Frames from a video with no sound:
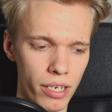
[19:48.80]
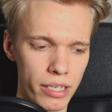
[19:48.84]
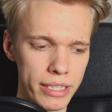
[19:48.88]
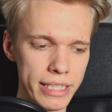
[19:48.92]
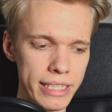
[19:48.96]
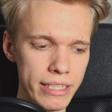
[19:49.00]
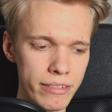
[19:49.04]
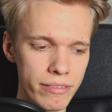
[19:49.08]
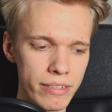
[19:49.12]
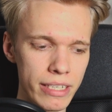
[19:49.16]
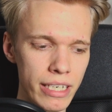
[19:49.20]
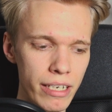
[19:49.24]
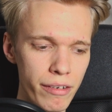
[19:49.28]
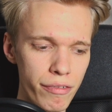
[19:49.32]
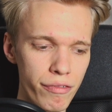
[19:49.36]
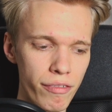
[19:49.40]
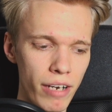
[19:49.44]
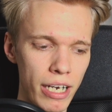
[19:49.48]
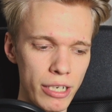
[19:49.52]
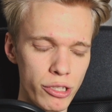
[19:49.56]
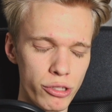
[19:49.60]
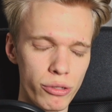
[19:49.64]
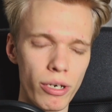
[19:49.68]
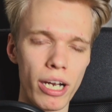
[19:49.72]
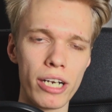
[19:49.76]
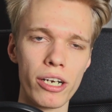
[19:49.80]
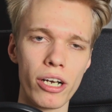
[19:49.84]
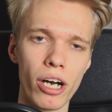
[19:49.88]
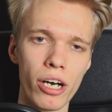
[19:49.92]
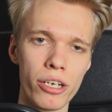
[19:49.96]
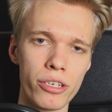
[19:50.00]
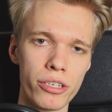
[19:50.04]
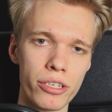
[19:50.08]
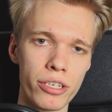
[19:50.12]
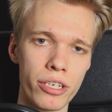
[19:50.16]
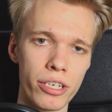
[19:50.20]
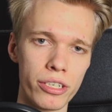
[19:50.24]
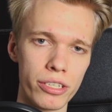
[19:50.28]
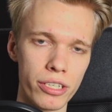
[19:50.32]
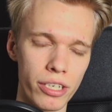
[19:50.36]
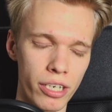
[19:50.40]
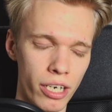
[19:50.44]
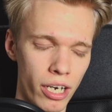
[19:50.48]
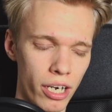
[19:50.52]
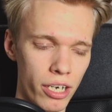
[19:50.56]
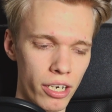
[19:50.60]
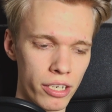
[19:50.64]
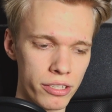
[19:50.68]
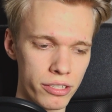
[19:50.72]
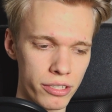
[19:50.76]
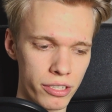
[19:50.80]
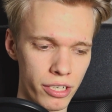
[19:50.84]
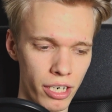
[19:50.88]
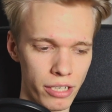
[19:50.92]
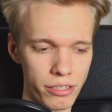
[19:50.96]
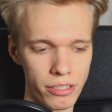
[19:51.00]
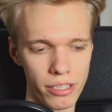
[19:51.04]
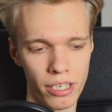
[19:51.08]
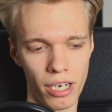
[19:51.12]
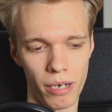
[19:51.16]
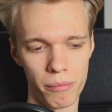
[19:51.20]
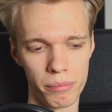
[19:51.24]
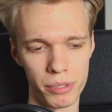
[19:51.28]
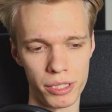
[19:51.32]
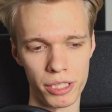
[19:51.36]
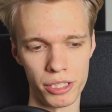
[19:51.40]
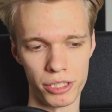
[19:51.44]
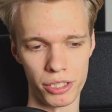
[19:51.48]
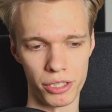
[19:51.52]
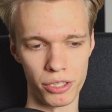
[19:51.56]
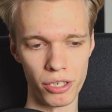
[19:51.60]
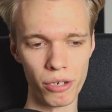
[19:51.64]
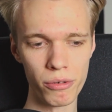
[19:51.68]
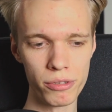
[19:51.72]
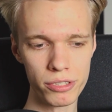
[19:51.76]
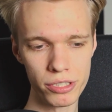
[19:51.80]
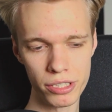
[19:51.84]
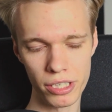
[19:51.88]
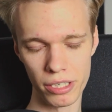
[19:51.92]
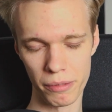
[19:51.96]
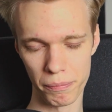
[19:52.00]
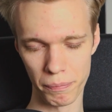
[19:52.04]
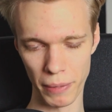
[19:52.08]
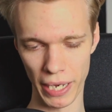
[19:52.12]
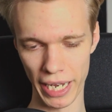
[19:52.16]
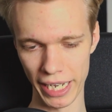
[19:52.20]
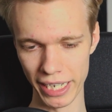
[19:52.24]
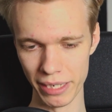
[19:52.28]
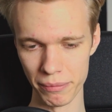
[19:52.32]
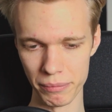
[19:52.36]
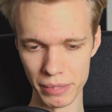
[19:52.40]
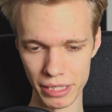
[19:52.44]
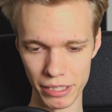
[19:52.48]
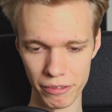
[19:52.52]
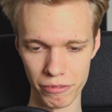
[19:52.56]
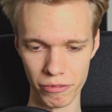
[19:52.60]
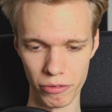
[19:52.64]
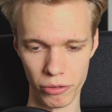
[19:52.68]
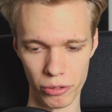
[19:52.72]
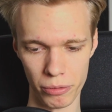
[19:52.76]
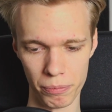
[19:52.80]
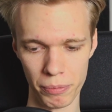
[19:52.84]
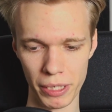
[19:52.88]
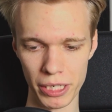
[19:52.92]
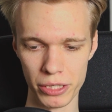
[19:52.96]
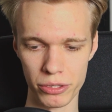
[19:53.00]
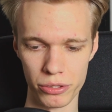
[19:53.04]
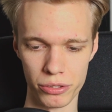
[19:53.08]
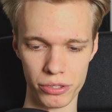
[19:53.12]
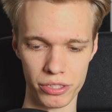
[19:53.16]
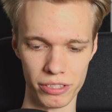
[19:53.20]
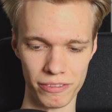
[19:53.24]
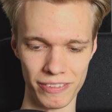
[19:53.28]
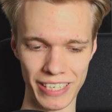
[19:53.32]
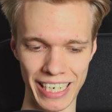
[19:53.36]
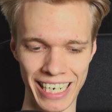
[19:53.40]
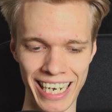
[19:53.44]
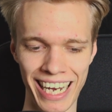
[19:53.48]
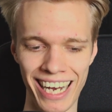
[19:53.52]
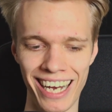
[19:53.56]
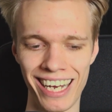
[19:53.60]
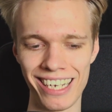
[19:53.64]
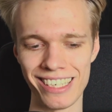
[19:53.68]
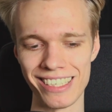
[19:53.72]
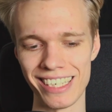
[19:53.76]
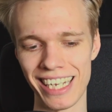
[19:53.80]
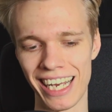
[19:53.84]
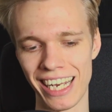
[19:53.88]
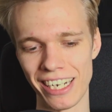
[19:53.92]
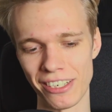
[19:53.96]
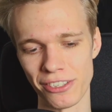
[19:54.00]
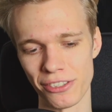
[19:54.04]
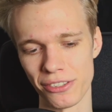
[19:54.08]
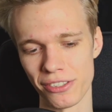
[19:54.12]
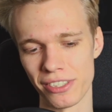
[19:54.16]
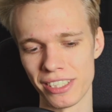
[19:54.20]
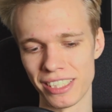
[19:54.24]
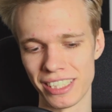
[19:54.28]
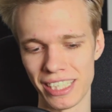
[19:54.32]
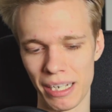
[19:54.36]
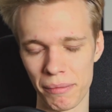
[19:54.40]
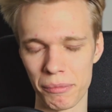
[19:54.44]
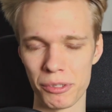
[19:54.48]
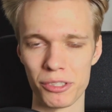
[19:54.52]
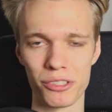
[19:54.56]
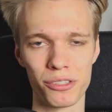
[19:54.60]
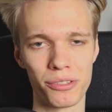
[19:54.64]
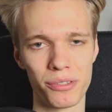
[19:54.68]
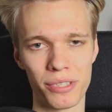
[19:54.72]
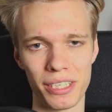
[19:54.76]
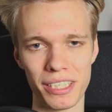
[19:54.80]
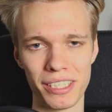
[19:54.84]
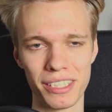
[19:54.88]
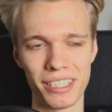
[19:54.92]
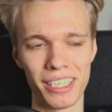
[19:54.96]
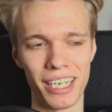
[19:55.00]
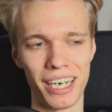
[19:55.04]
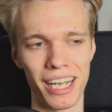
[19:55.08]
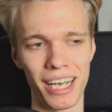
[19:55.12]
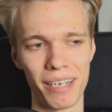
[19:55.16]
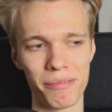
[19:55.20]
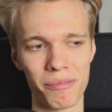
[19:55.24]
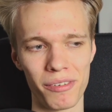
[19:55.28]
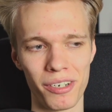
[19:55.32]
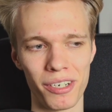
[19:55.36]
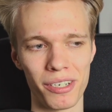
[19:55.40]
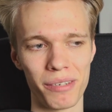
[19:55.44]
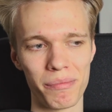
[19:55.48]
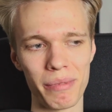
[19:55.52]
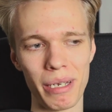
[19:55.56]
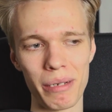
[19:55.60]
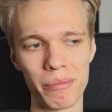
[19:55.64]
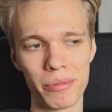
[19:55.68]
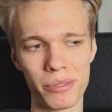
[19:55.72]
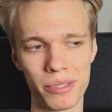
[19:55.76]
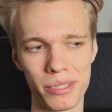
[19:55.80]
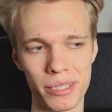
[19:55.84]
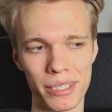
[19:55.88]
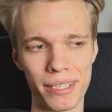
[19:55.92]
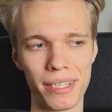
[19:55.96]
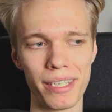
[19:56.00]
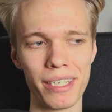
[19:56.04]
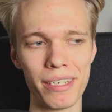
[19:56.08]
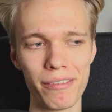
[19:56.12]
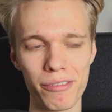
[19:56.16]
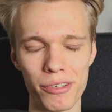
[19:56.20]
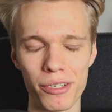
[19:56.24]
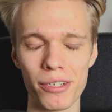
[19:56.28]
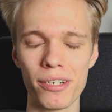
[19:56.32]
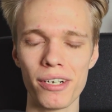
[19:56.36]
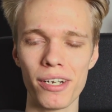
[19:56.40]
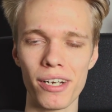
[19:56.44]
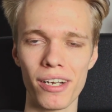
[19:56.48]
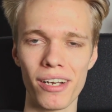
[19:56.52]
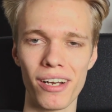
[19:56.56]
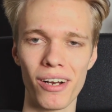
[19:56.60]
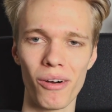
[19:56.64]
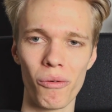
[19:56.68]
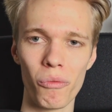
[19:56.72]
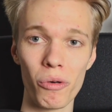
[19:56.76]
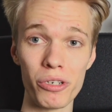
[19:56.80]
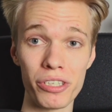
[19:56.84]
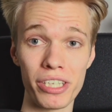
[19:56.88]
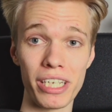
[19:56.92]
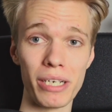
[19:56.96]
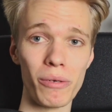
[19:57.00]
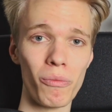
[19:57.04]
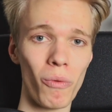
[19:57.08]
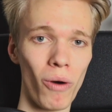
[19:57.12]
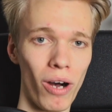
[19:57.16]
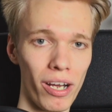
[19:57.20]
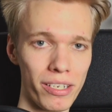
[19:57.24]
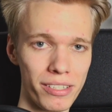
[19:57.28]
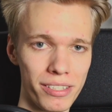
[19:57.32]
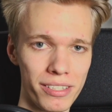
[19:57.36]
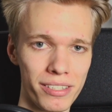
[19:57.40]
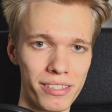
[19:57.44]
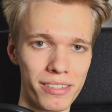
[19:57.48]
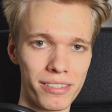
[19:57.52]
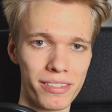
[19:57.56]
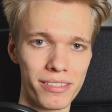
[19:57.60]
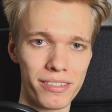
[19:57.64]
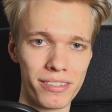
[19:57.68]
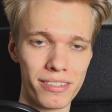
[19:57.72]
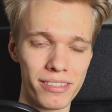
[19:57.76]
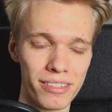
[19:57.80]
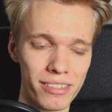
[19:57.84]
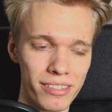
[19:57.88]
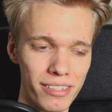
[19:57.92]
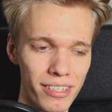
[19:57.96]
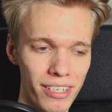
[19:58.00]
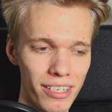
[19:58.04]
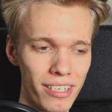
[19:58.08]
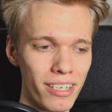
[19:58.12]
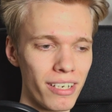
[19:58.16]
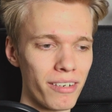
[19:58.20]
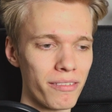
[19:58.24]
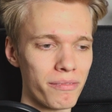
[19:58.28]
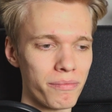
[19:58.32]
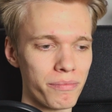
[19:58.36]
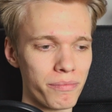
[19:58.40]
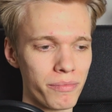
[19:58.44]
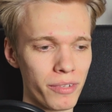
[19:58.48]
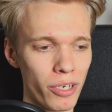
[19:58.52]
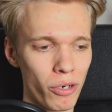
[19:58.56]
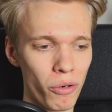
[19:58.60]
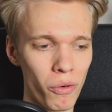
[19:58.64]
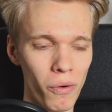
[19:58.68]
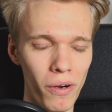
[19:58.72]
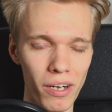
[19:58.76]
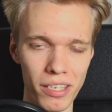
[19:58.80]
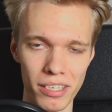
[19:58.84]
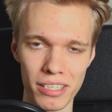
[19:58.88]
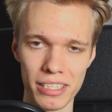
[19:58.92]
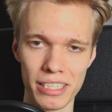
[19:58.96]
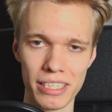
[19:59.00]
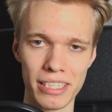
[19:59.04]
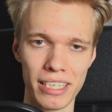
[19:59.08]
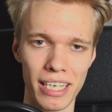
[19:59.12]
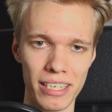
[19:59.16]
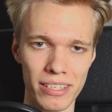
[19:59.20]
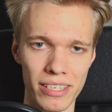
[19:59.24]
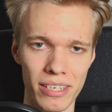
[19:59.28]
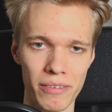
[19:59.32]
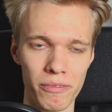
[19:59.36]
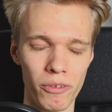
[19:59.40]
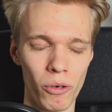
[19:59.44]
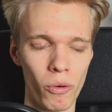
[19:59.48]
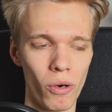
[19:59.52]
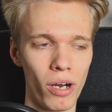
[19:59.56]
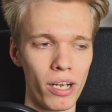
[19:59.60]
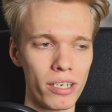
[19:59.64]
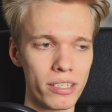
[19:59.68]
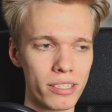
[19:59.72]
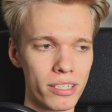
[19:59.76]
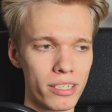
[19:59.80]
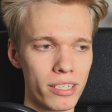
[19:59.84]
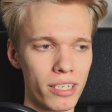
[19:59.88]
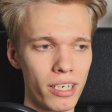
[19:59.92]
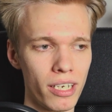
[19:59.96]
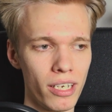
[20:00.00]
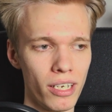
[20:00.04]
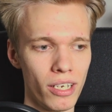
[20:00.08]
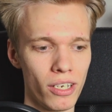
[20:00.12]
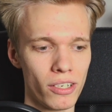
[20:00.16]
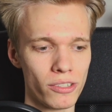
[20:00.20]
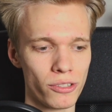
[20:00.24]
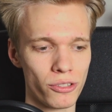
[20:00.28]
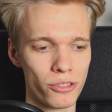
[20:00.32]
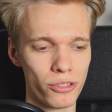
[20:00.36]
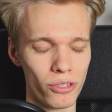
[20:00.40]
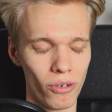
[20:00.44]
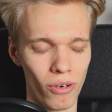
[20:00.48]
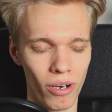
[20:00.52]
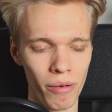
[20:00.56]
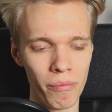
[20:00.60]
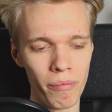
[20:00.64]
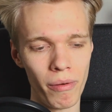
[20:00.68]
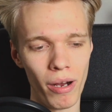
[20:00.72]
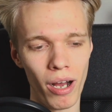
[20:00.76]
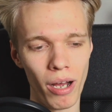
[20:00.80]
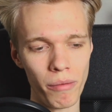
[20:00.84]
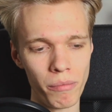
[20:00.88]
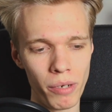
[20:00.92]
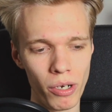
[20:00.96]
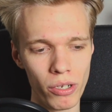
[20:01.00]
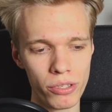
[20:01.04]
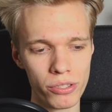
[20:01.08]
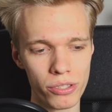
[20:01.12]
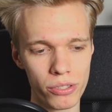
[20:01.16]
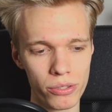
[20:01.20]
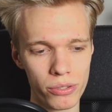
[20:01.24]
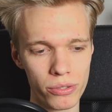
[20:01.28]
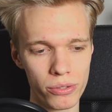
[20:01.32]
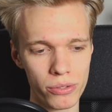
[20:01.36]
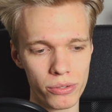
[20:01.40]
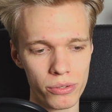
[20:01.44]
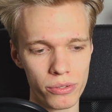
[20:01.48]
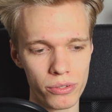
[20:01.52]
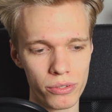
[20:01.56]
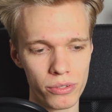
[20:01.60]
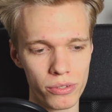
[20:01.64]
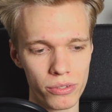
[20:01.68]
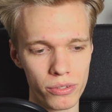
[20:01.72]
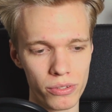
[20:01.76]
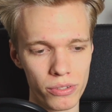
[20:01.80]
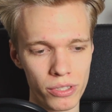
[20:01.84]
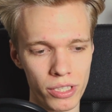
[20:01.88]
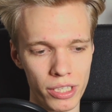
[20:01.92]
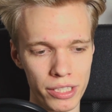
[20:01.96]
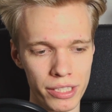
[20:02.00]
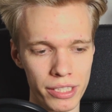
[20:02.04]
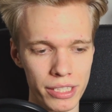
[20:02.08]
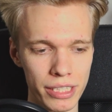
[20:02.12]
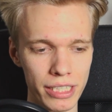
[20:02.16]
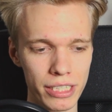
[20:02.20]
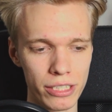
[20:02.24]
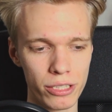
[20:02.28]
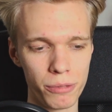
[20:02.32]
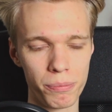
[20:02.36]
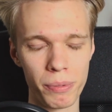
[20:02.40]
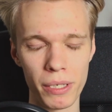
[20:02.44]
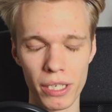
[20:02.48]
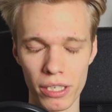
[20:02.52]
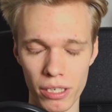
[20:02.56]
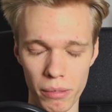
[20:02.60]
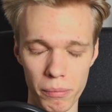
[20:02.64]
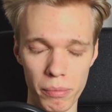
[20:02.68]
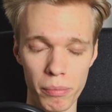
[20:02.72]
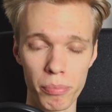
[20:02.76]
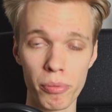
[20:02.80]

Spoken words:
even if I try to undercut the competition, no one's going to pay me for pictures if I can't actually demonstrate that I'm going to be able to deliver what they want, the quality that they want. So I'm also going to need to build up a